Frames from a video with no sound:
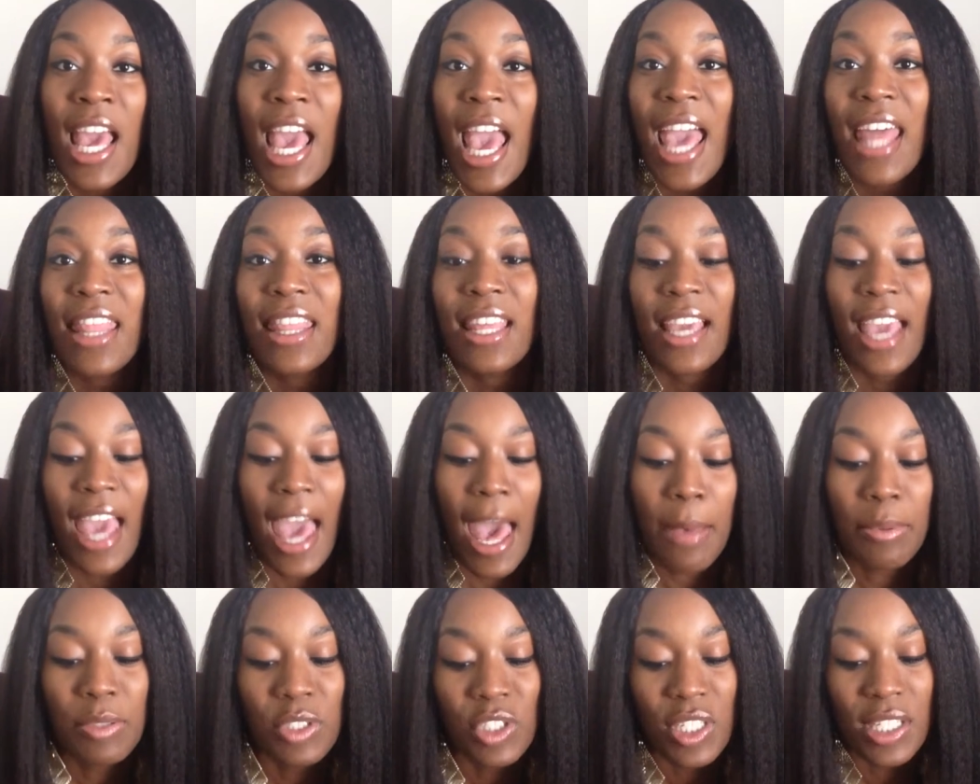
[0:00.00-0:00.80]
And the
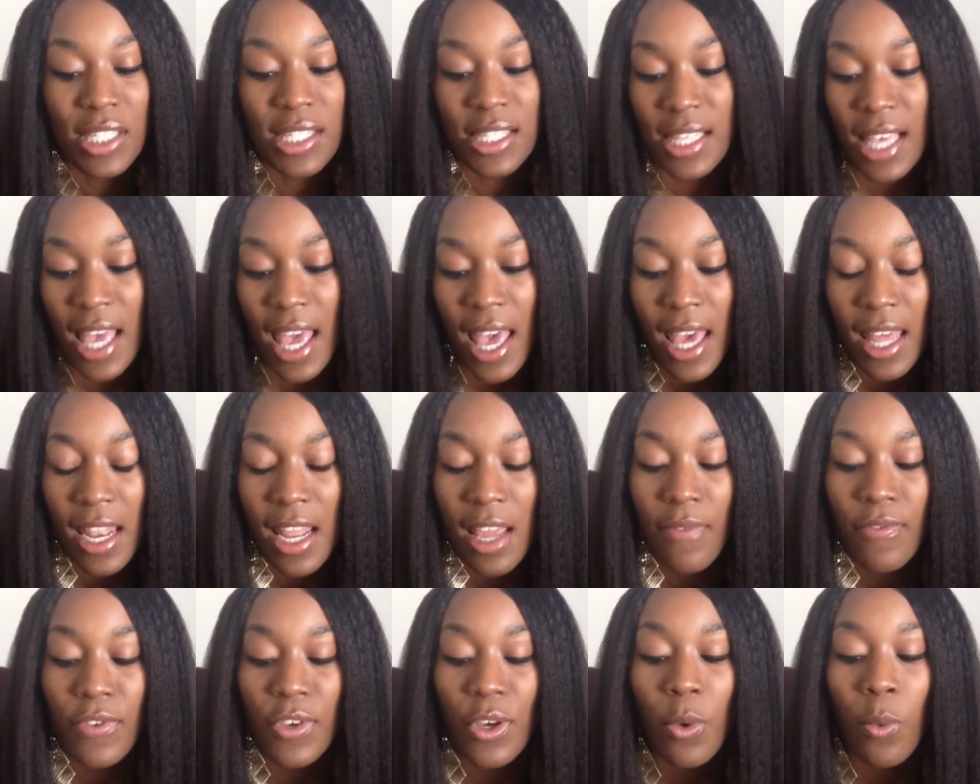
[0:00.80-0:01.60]
caption said,
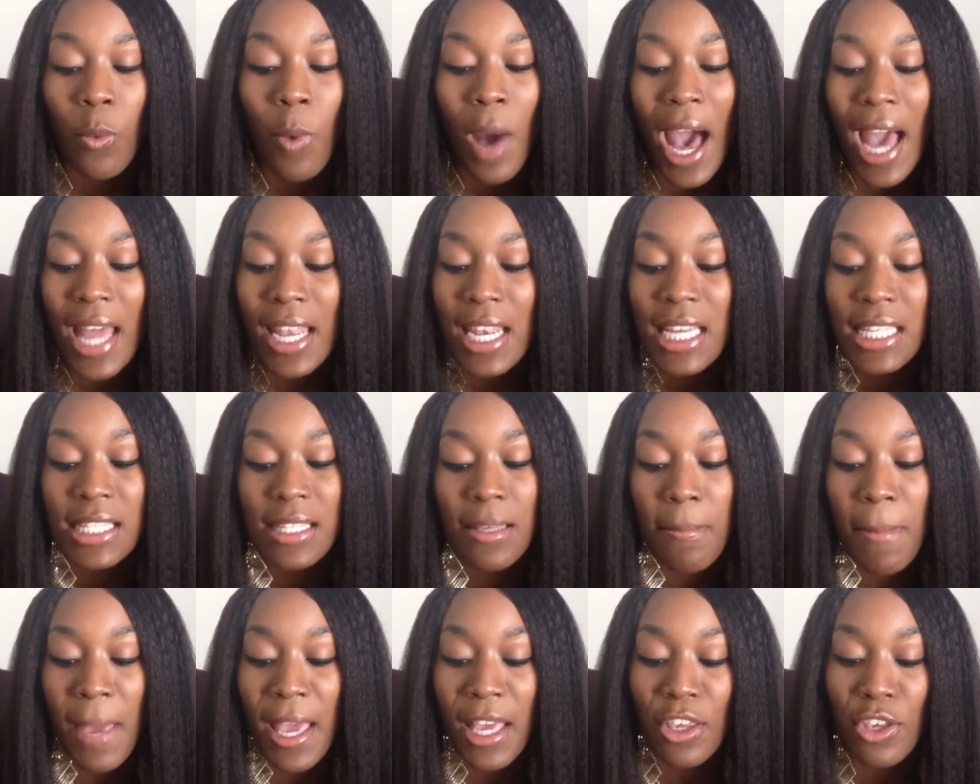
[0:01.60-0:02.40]
if your why
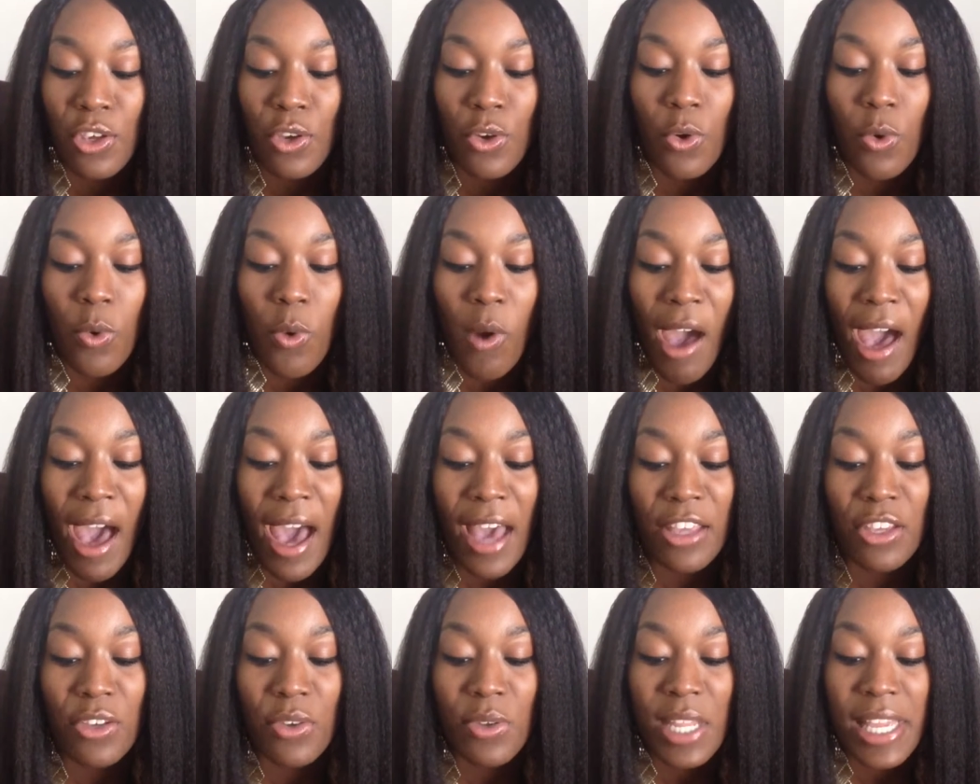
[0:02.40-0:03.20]
doesn't make you cry,
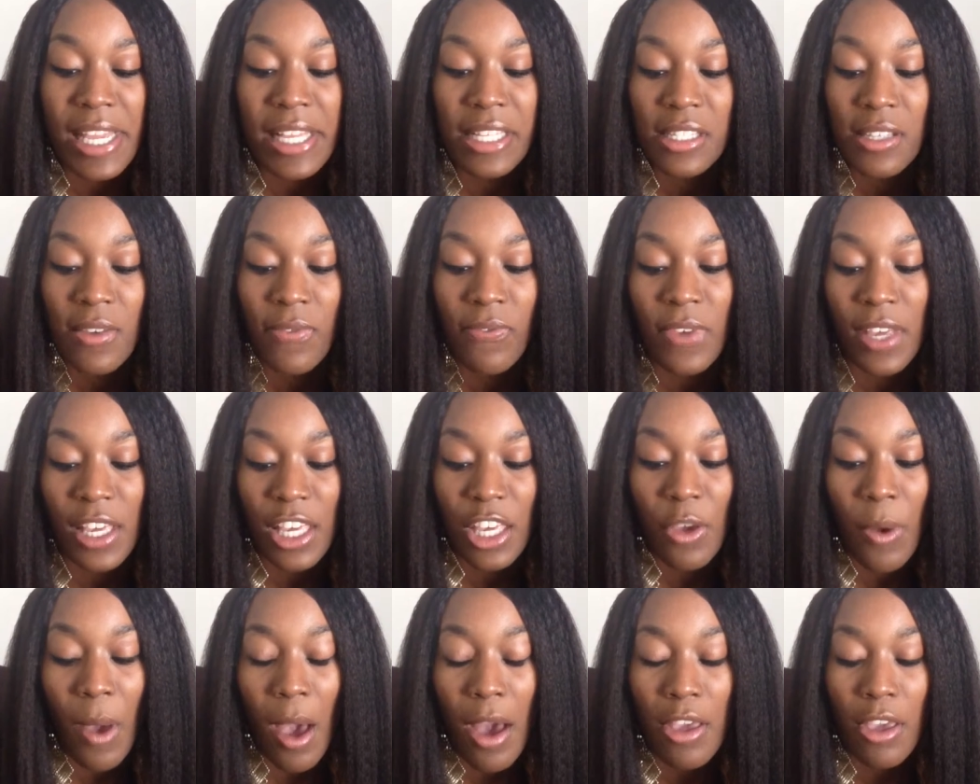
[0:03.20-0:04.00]
you need to
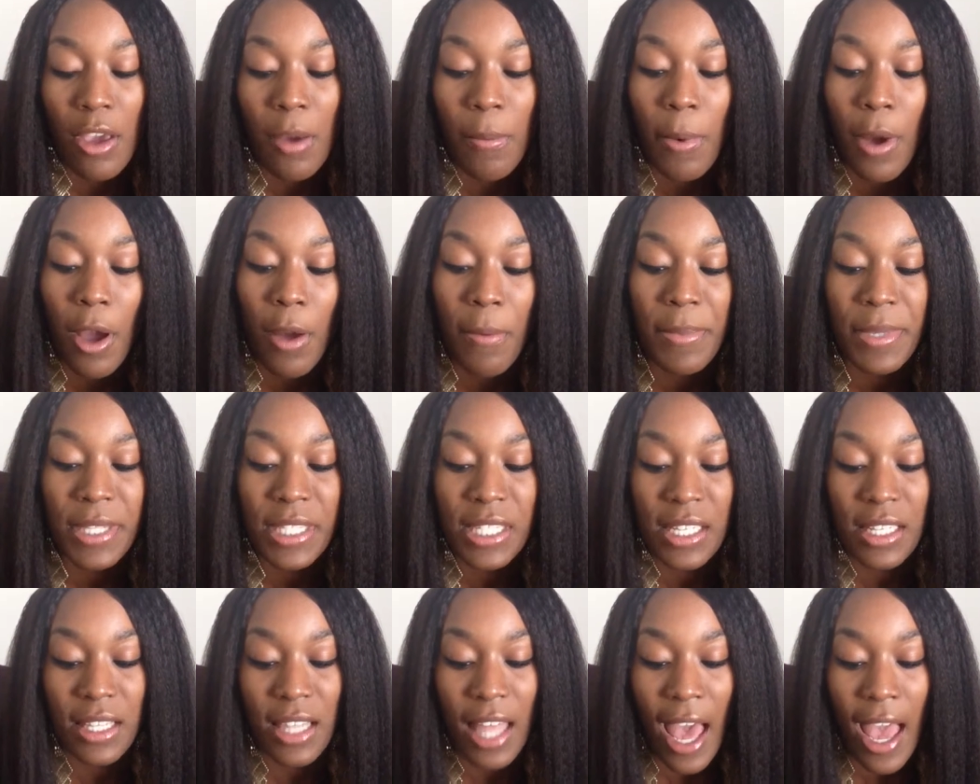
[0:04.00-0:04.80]
figure out your
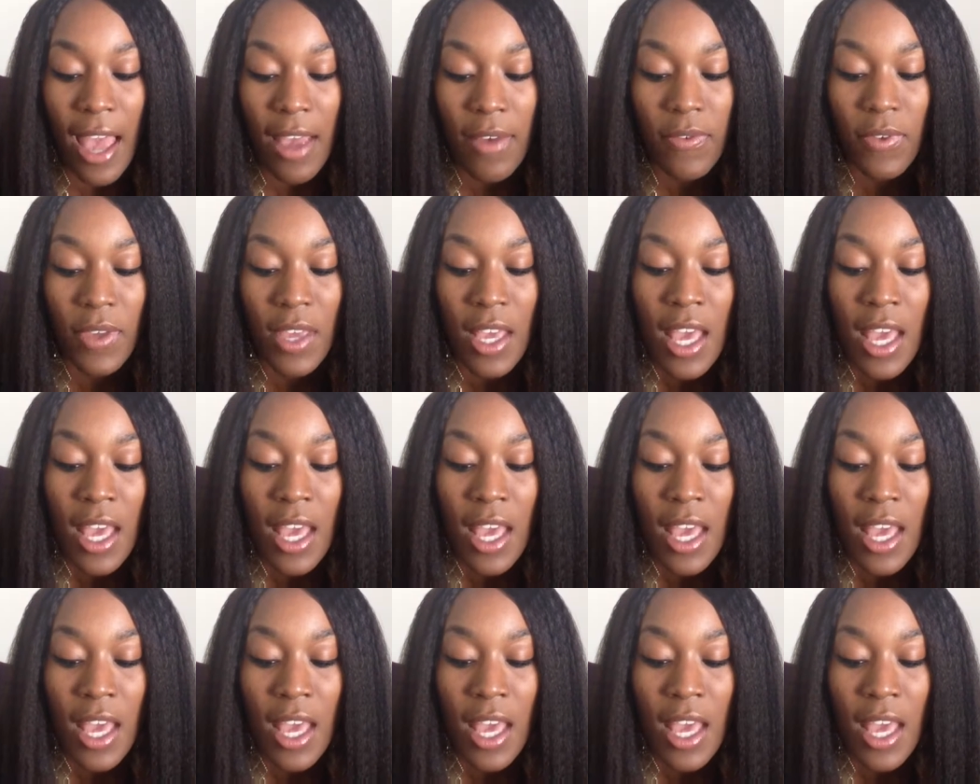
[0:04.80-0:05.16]
purpose in life.